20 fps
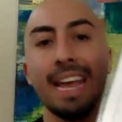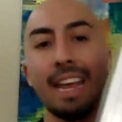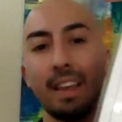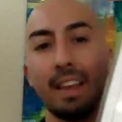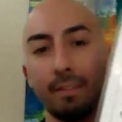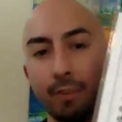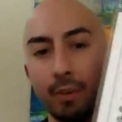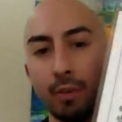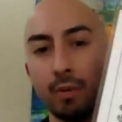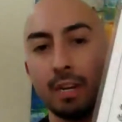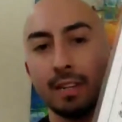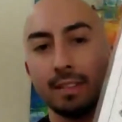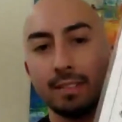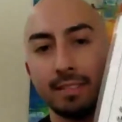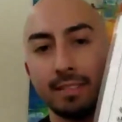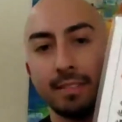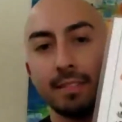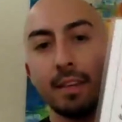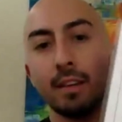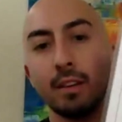If you can
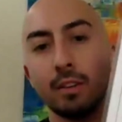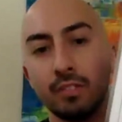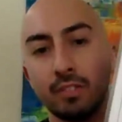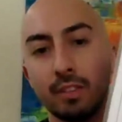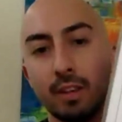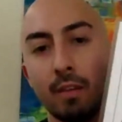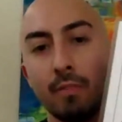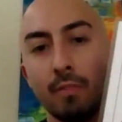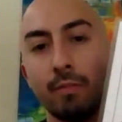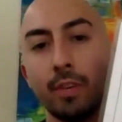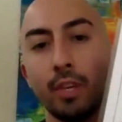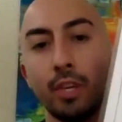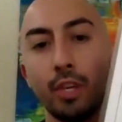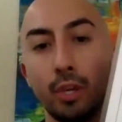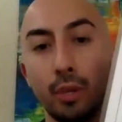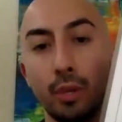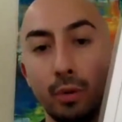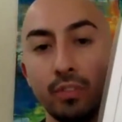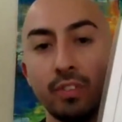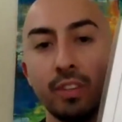see yourself
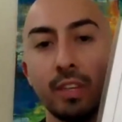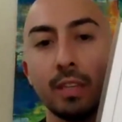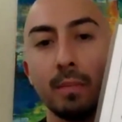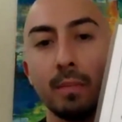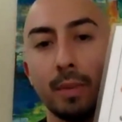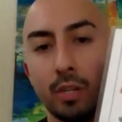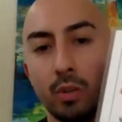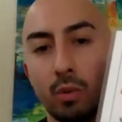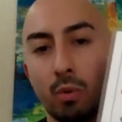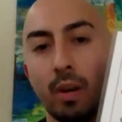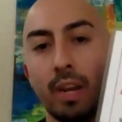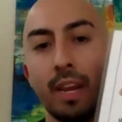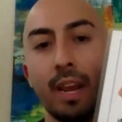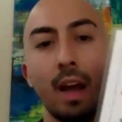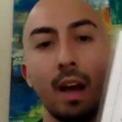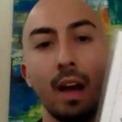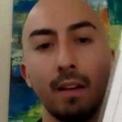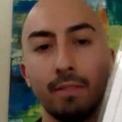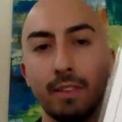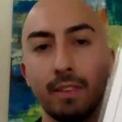using the majority
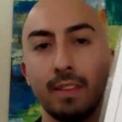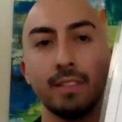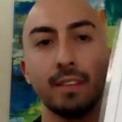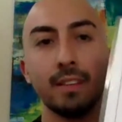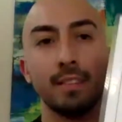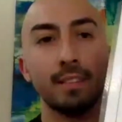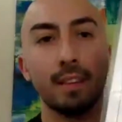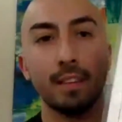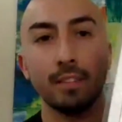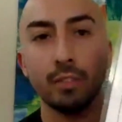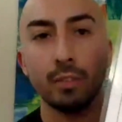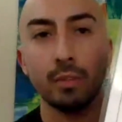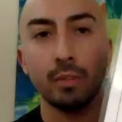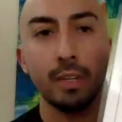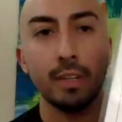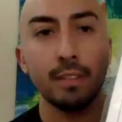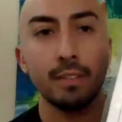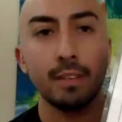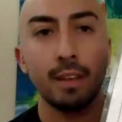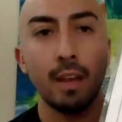of these
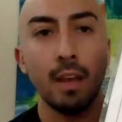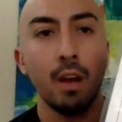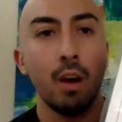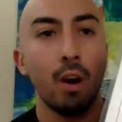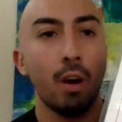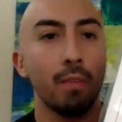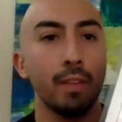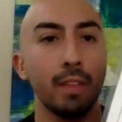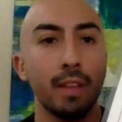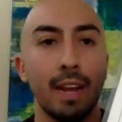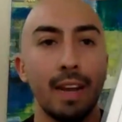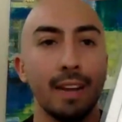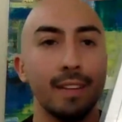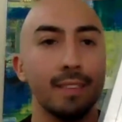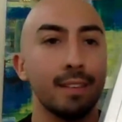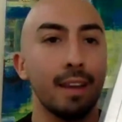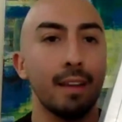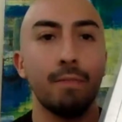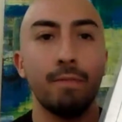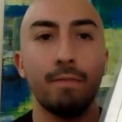accessories over the
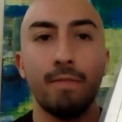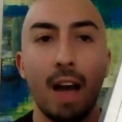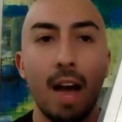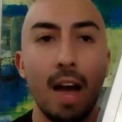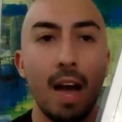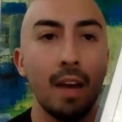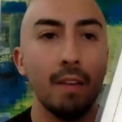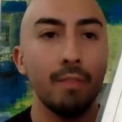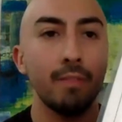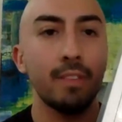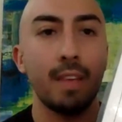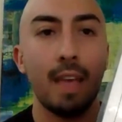next like 5,